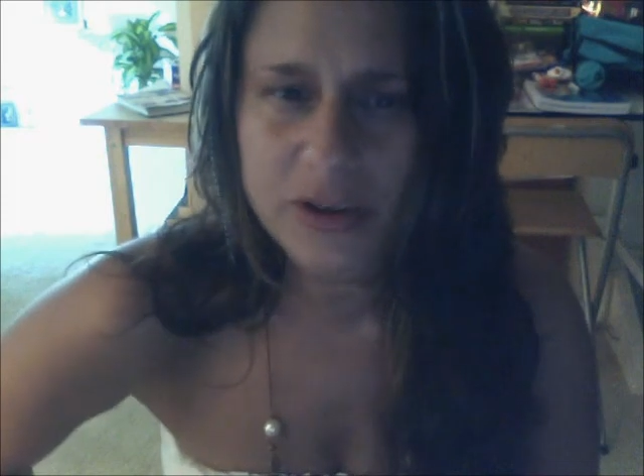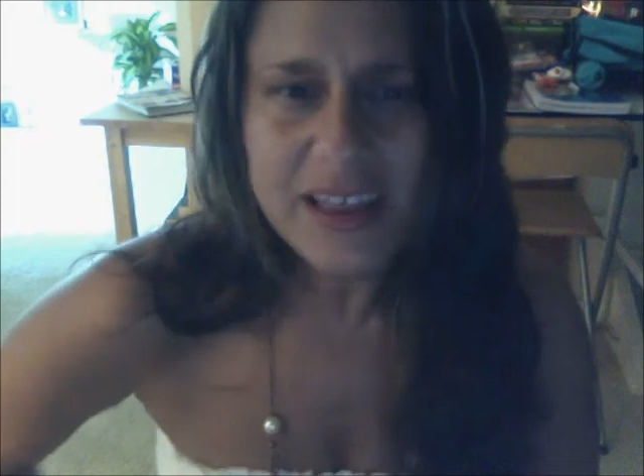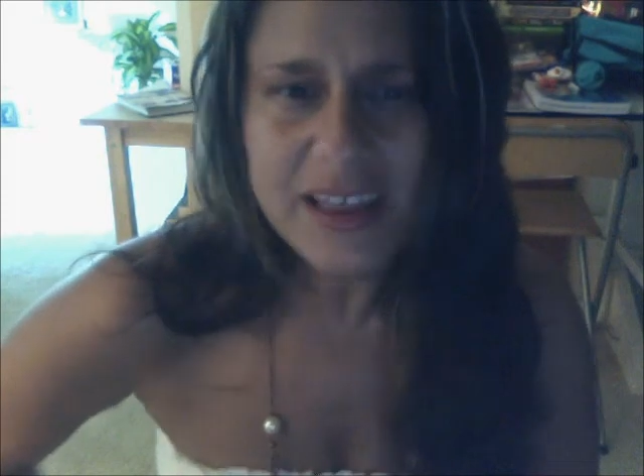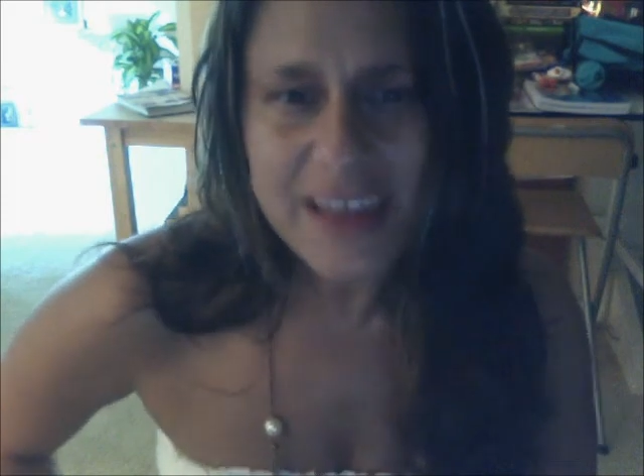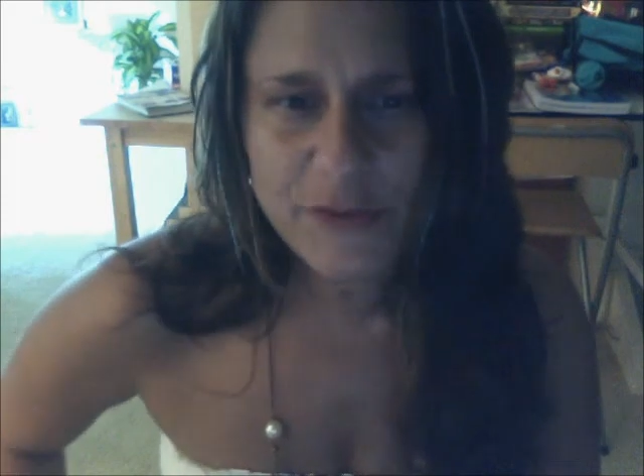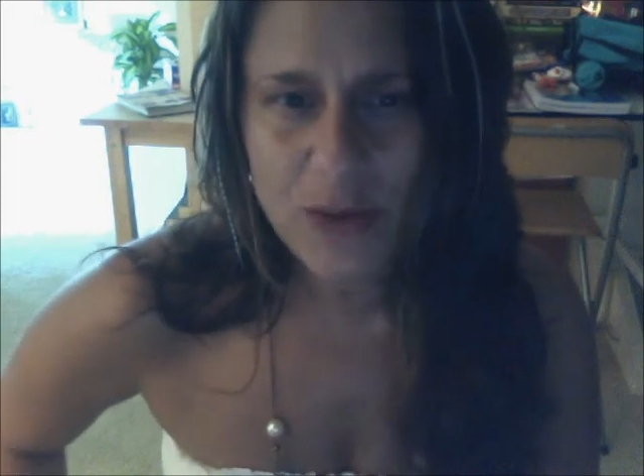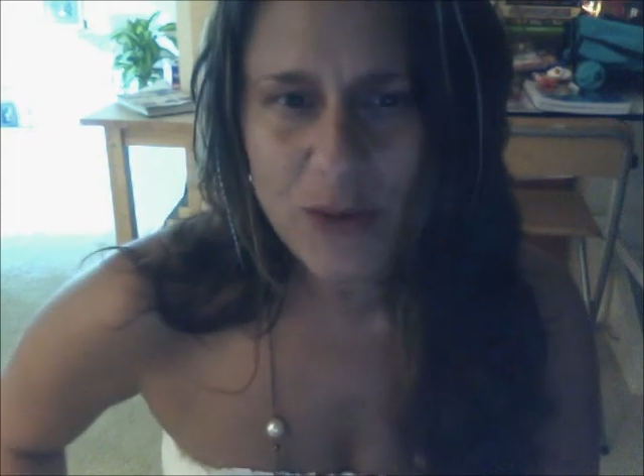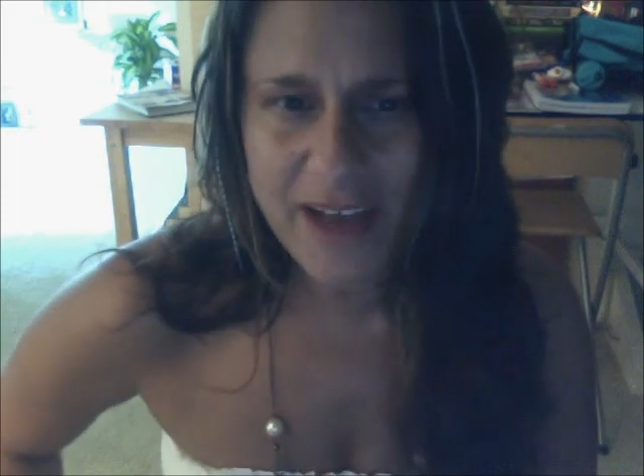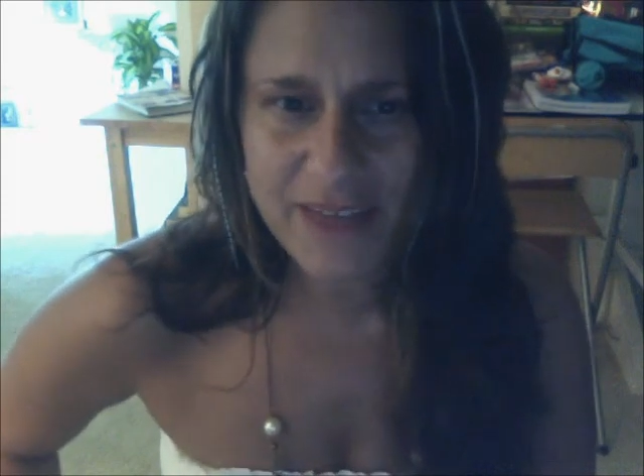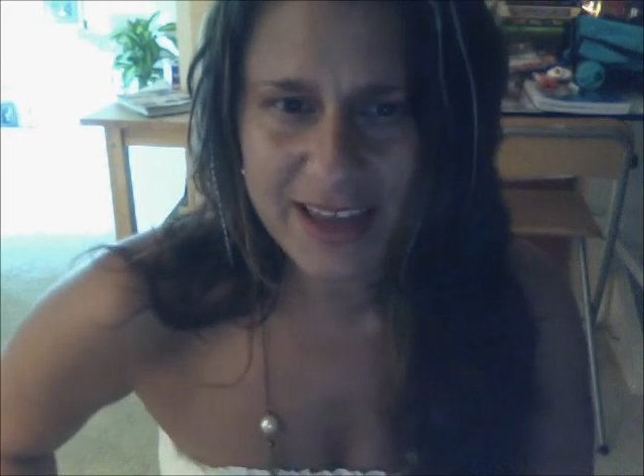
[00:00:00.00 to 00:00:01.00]
if you
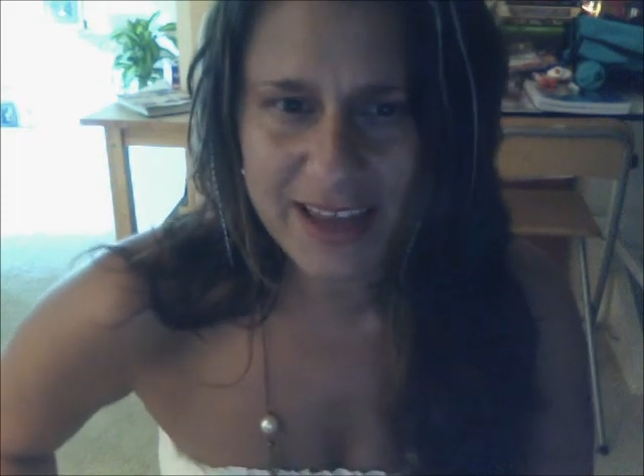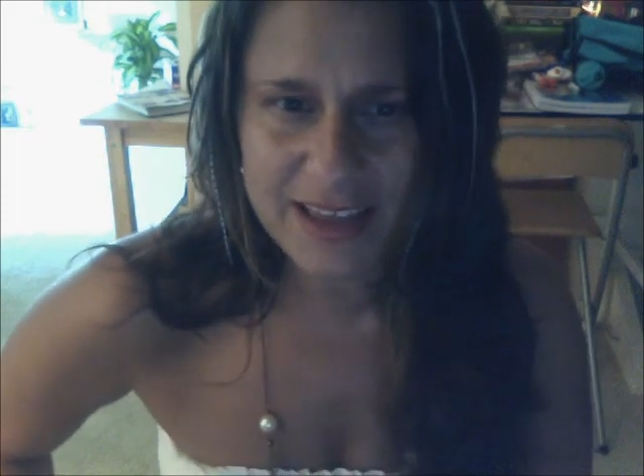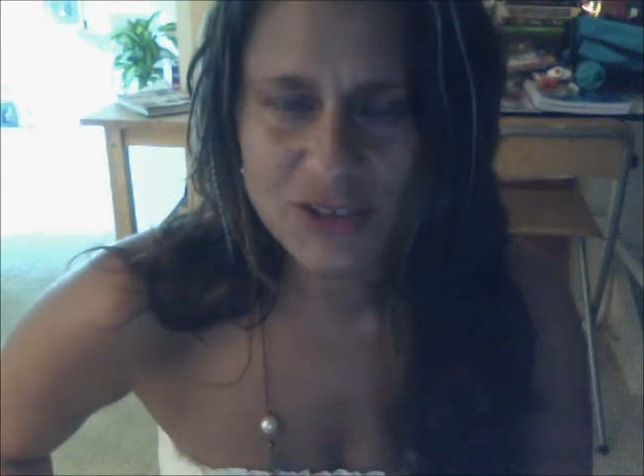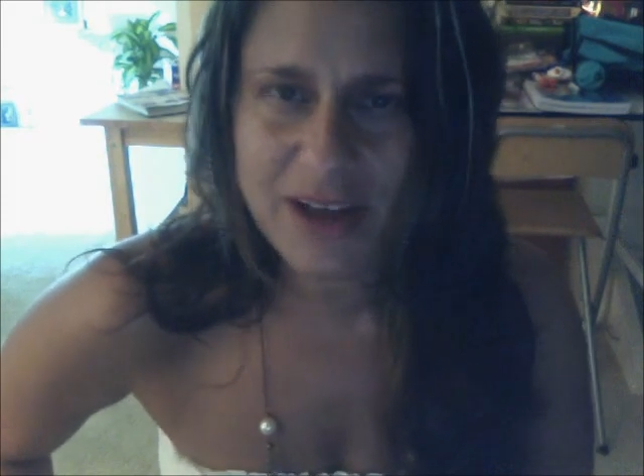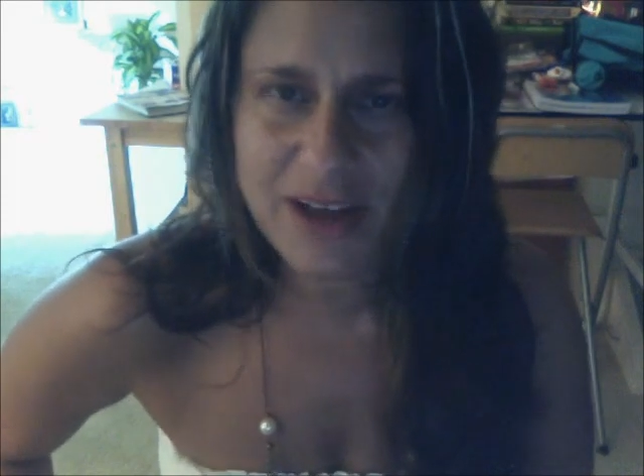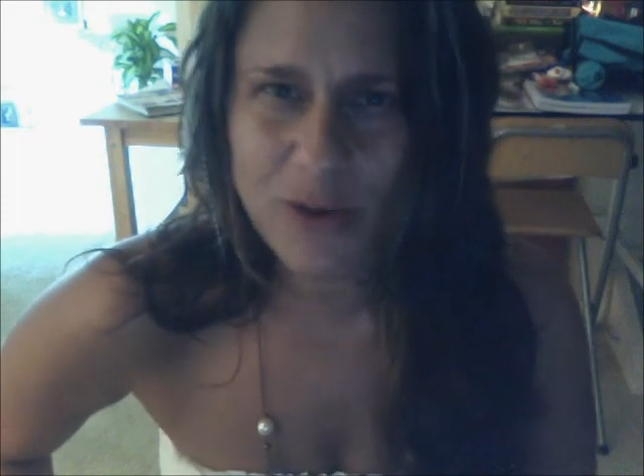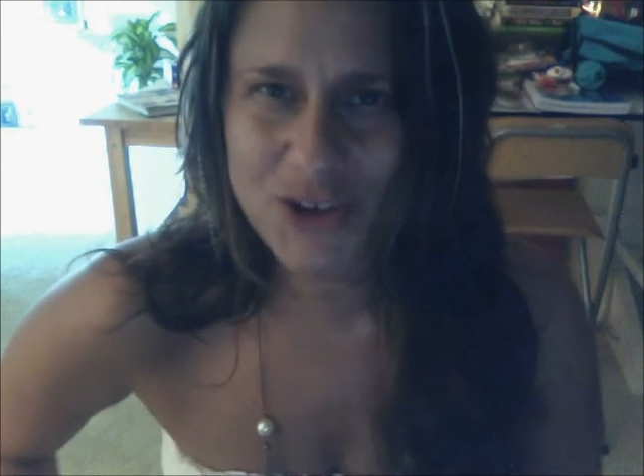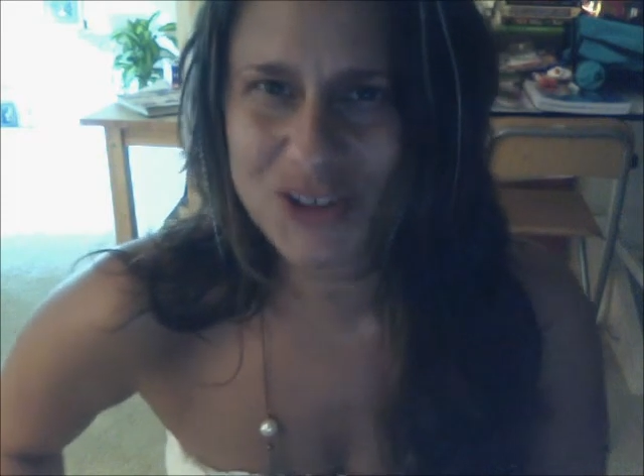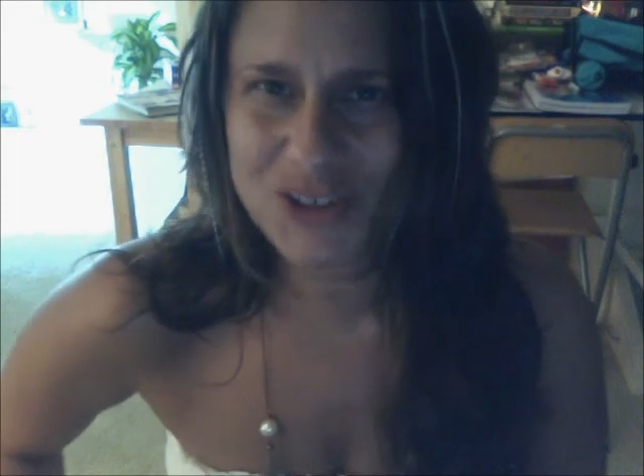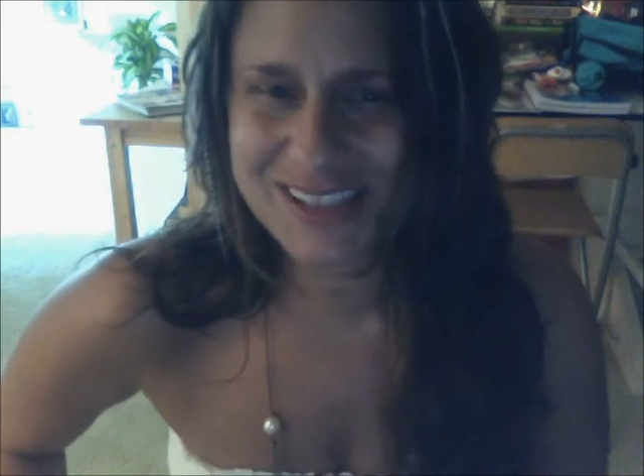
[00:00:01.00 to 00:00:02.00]
have any direct
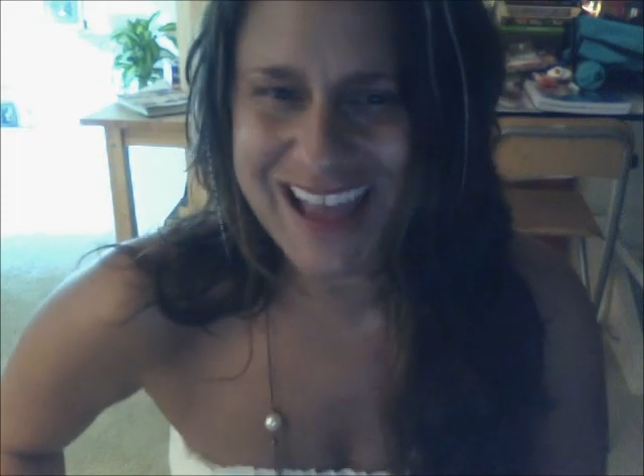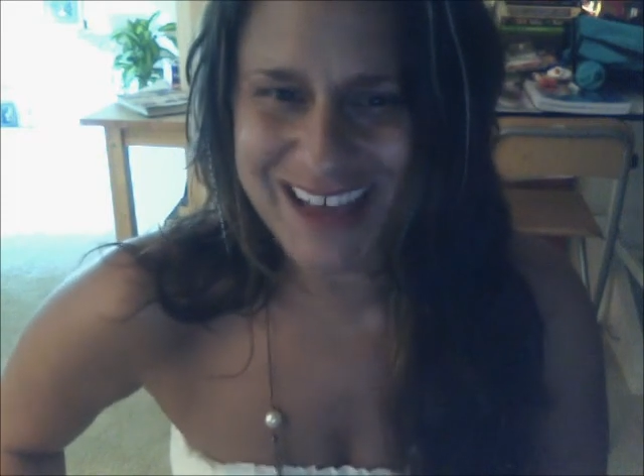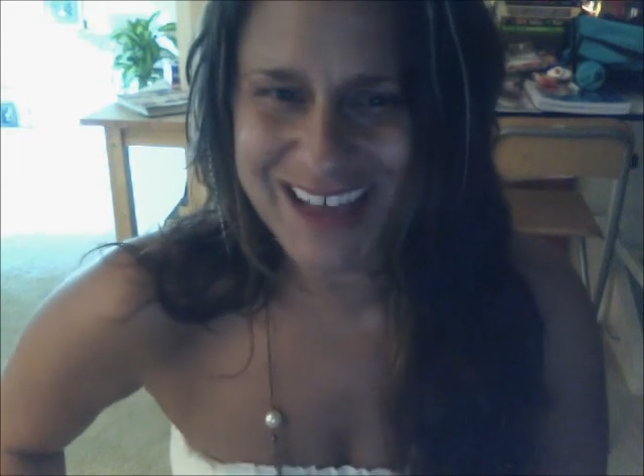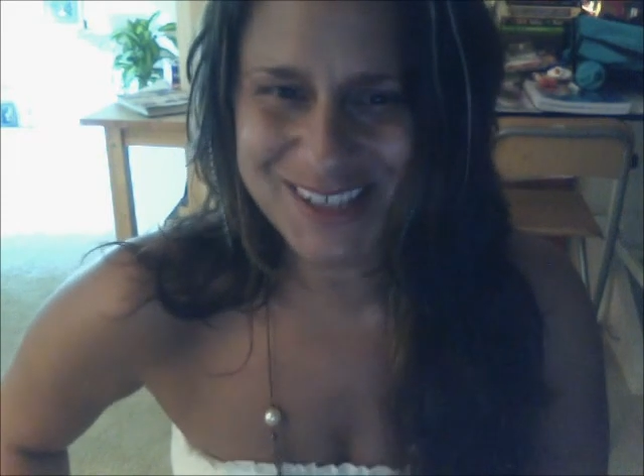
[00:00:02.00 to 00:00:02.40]
questions to ask